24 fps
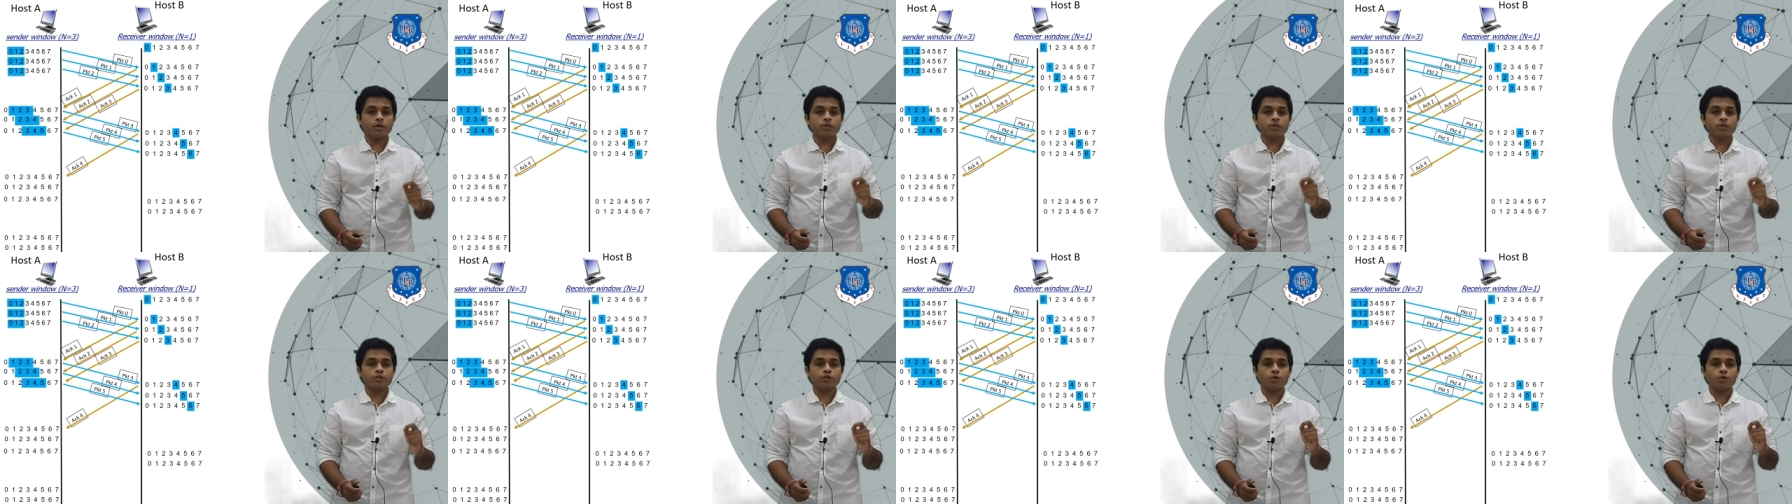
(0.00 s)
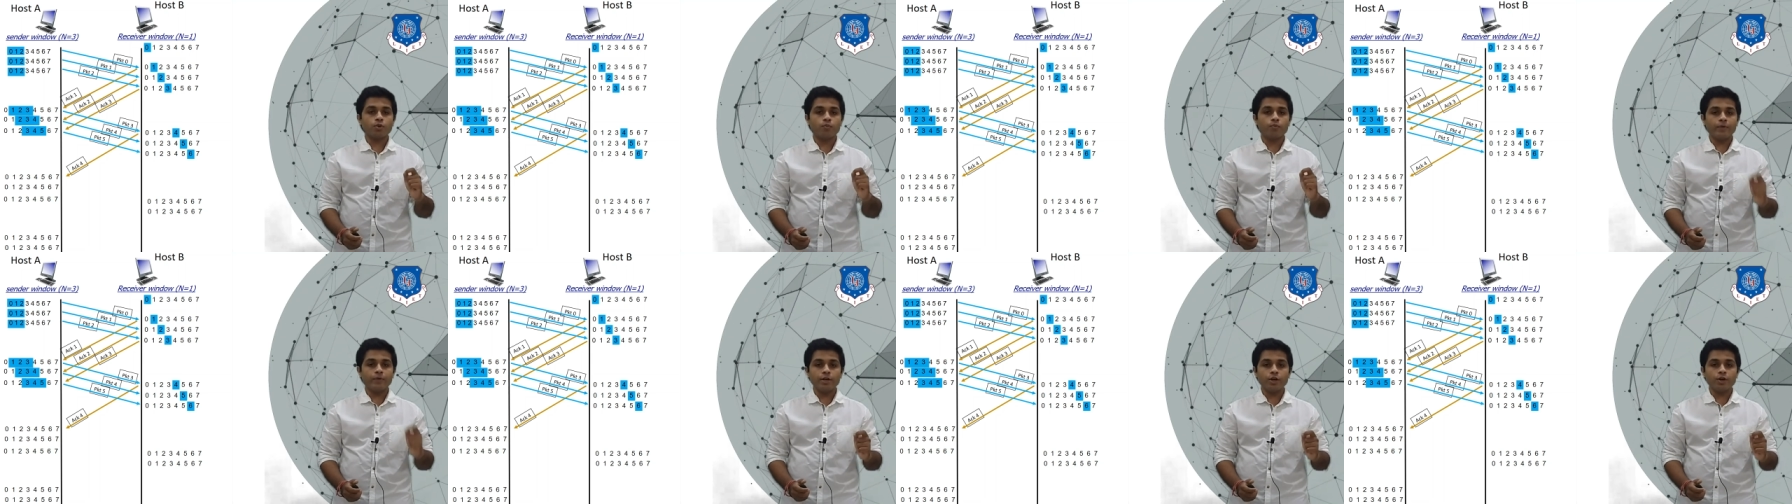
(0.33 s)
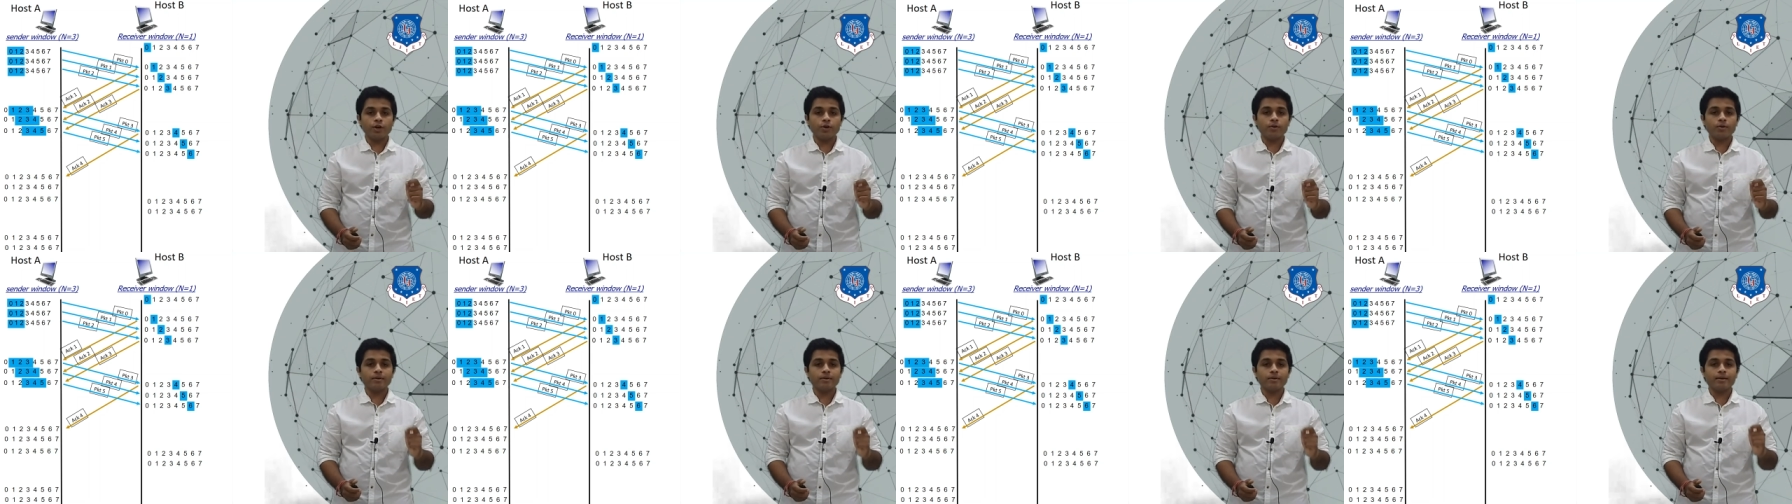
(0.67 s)
so window
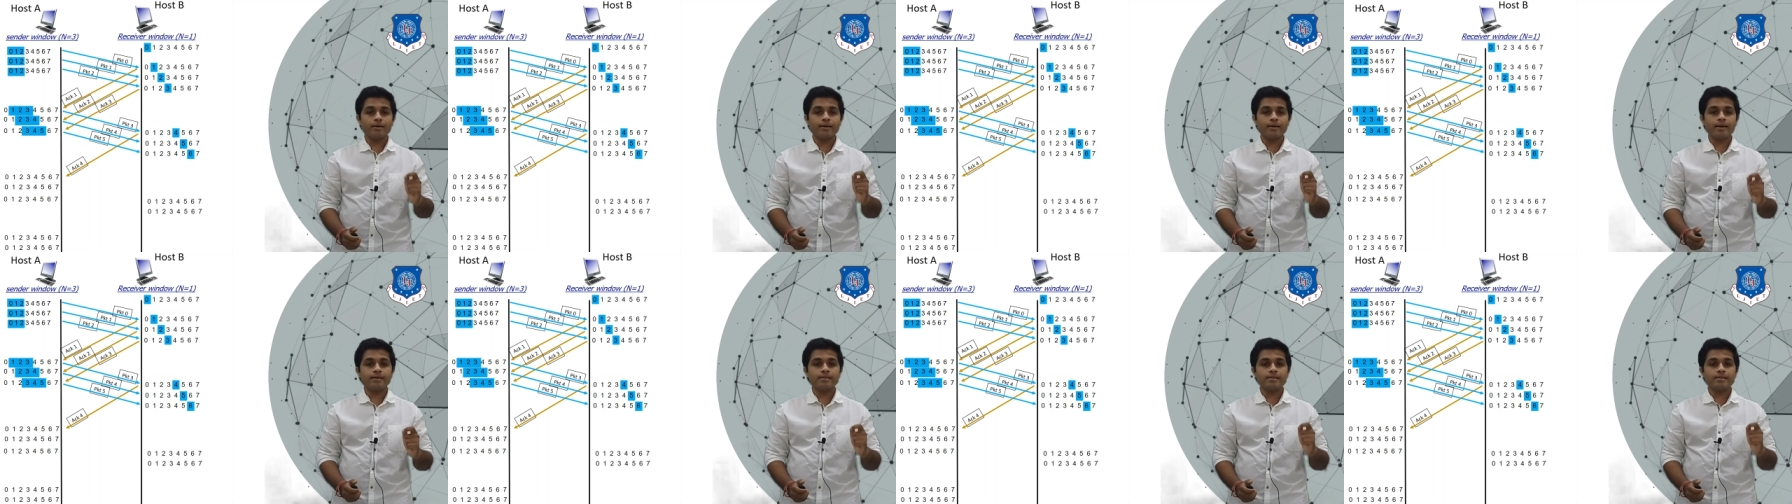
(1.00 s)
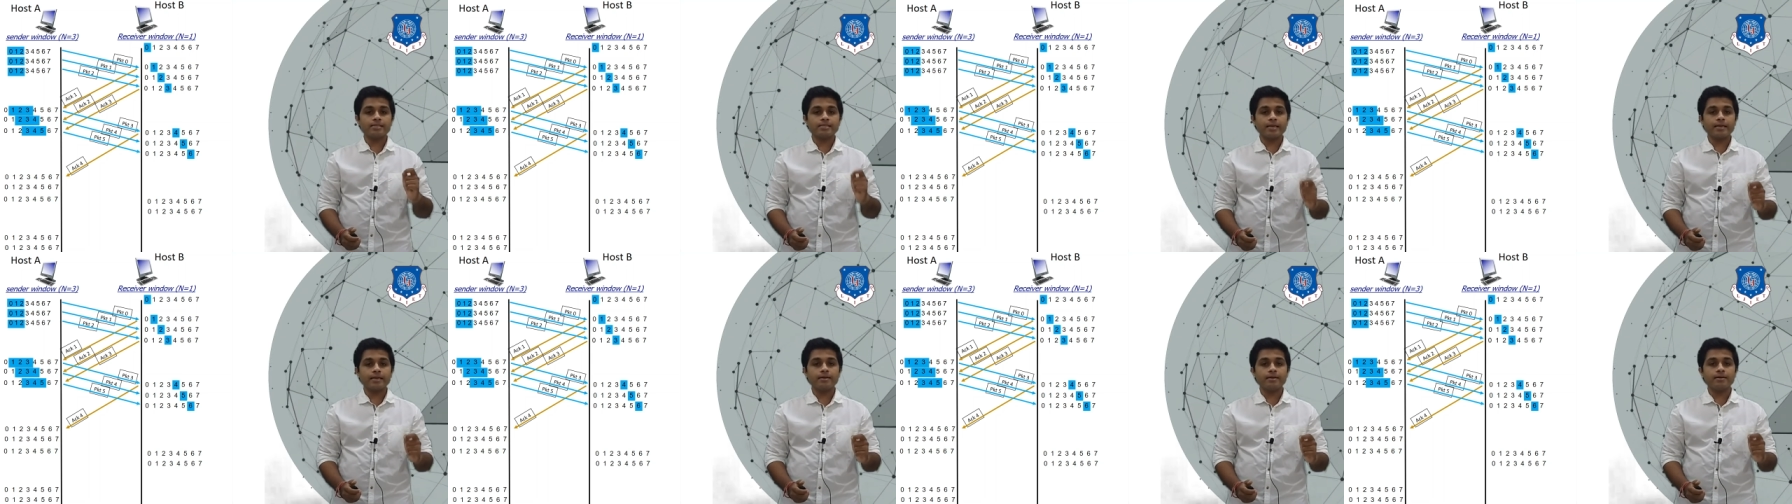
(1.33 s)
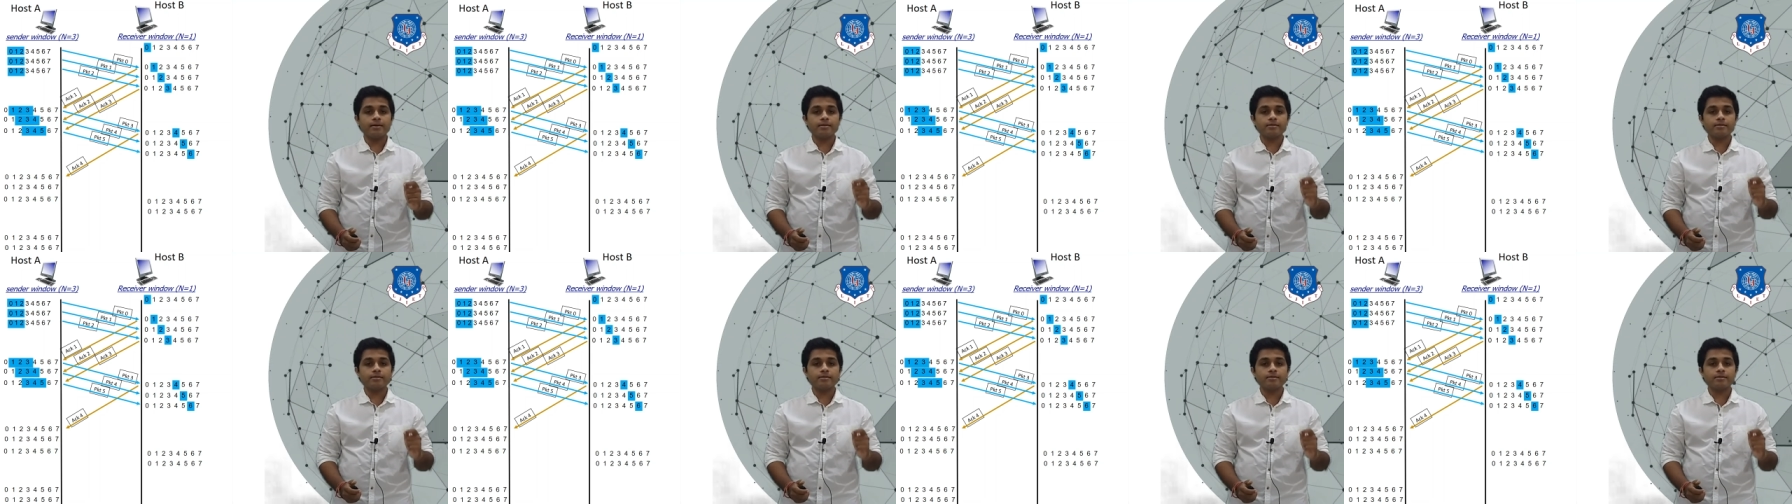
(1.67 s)
at the
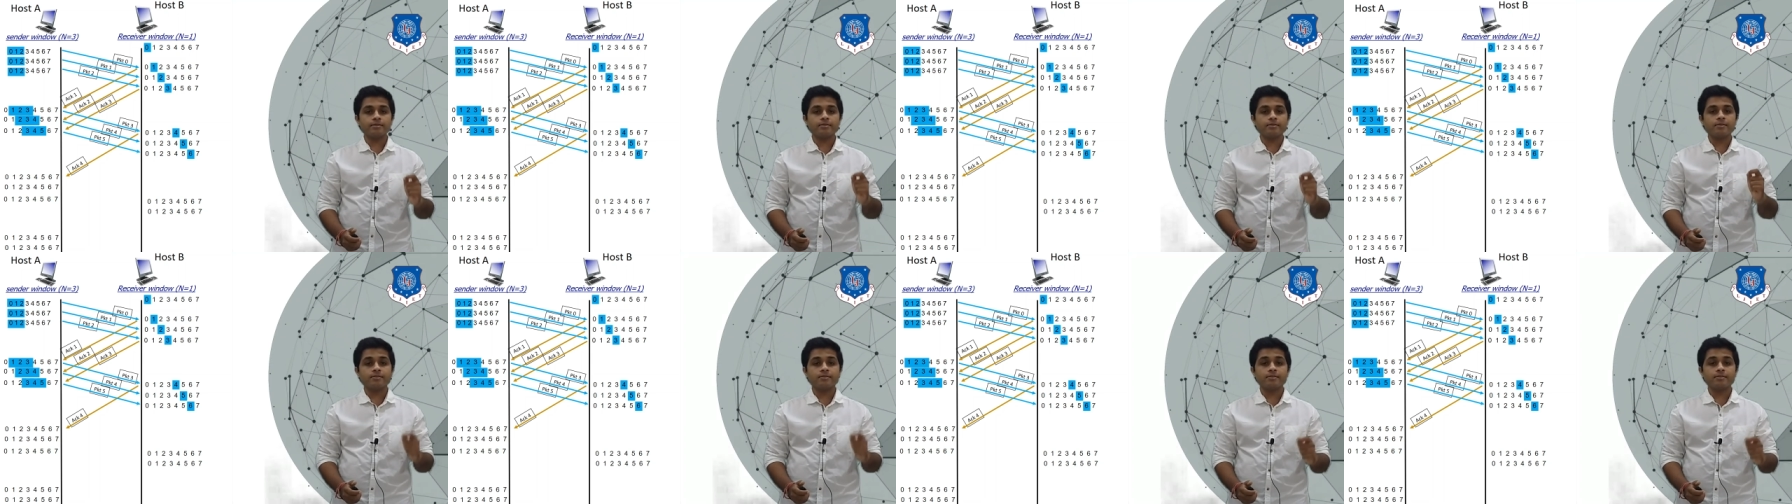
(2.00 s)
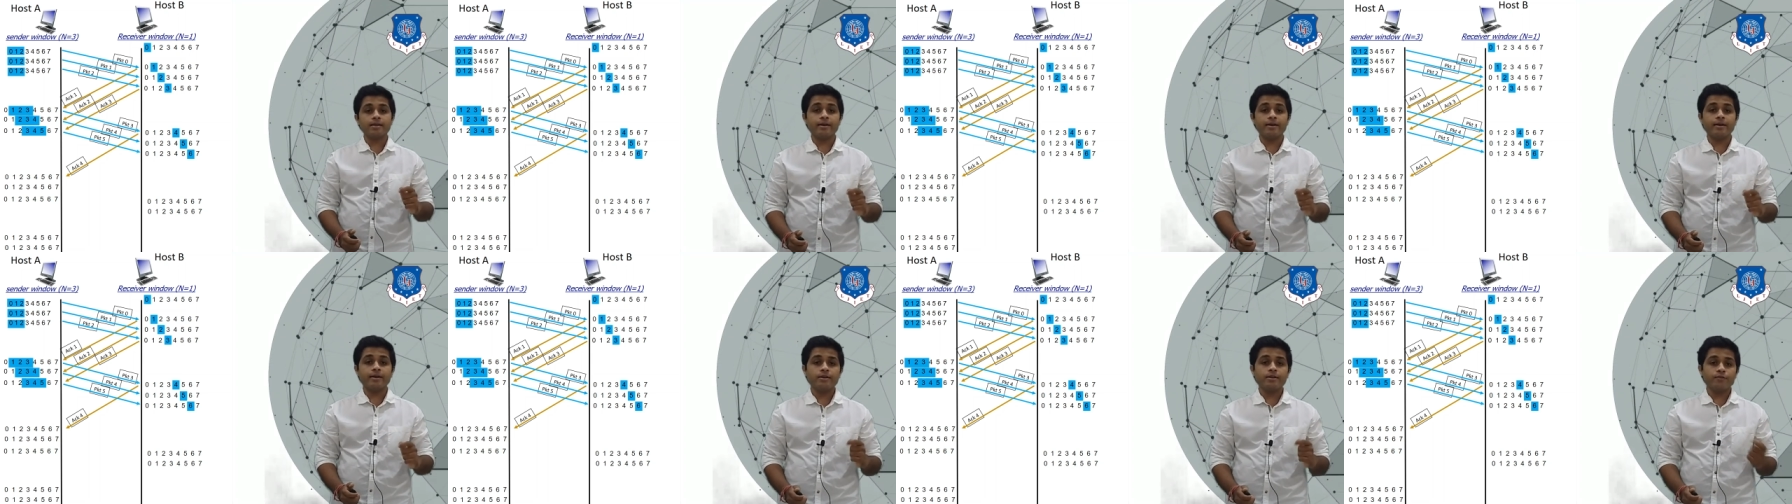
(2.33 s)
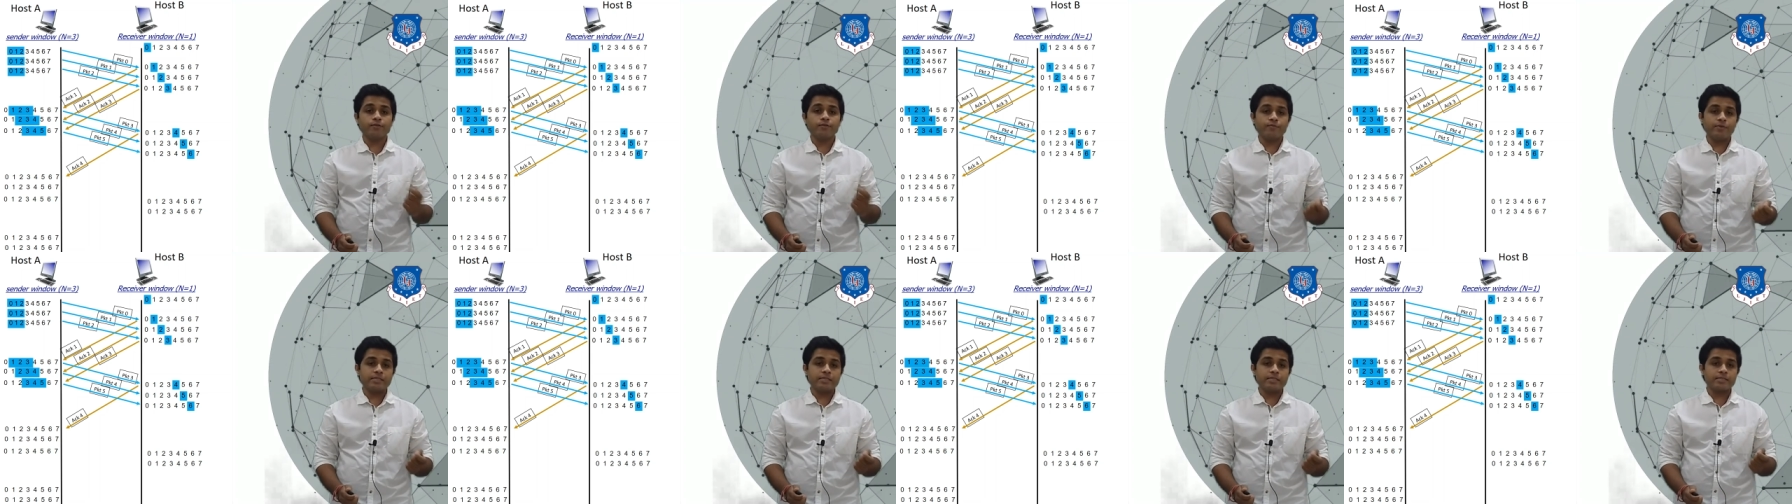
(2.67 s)
sender's side
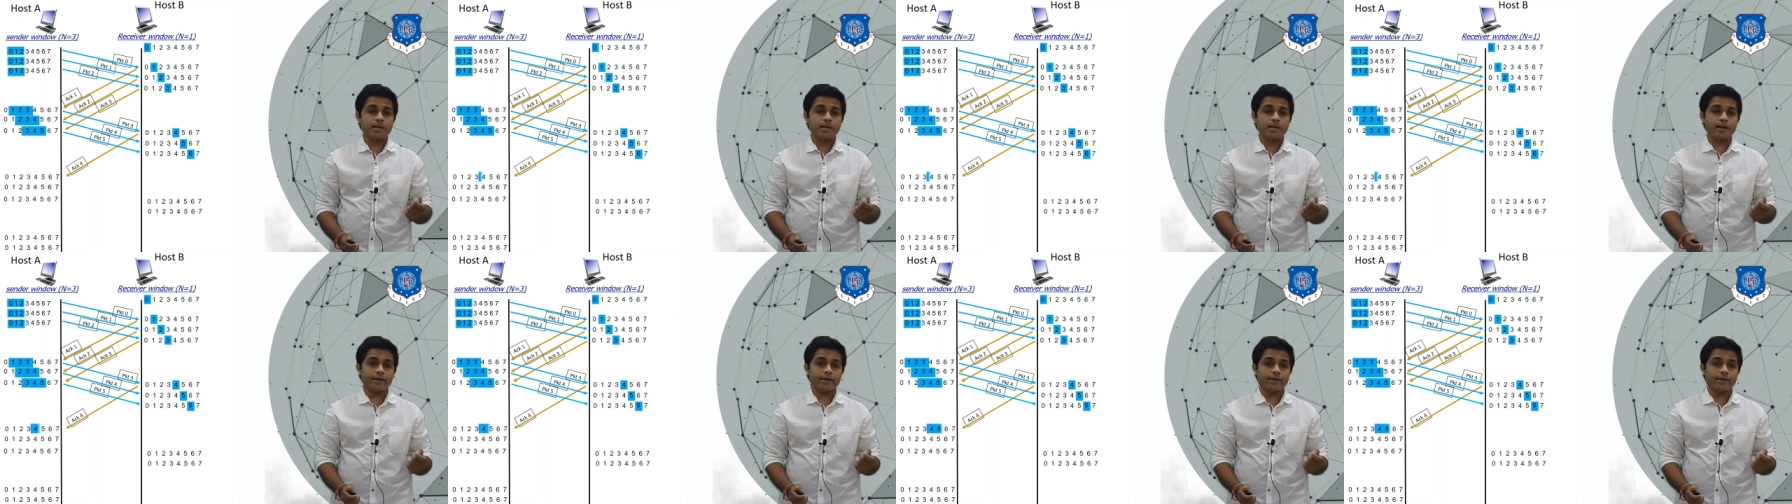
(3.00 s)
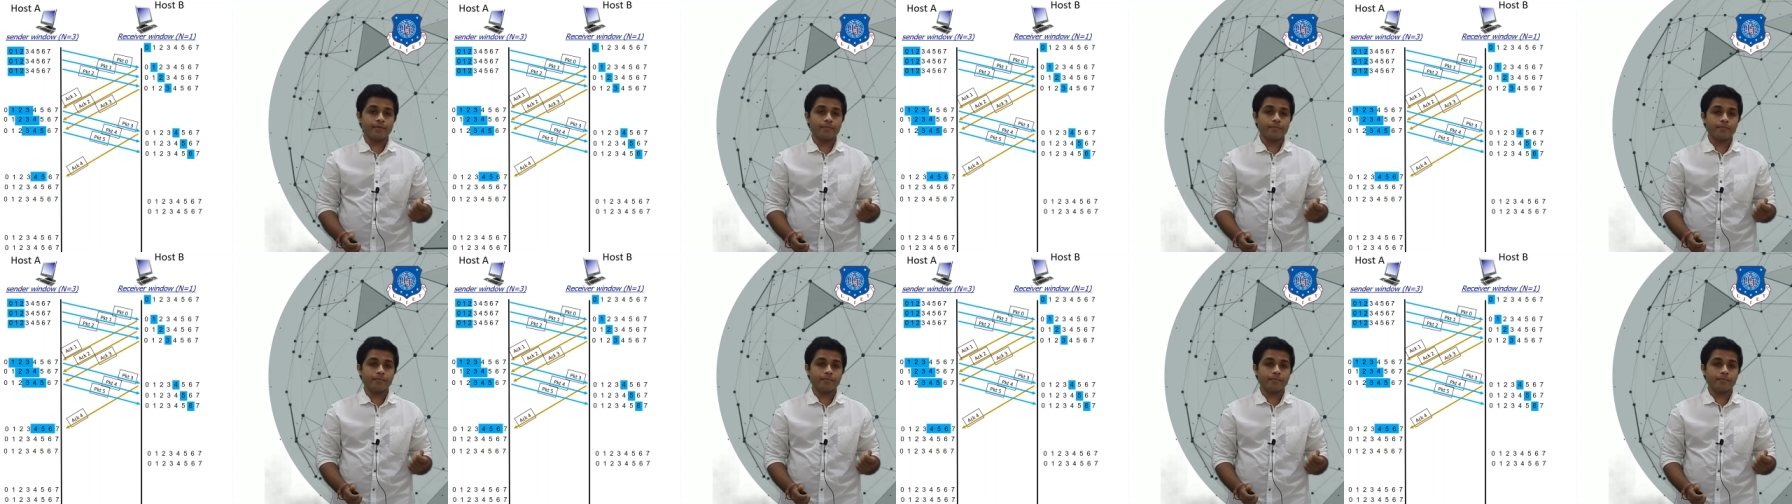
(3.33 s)
will slide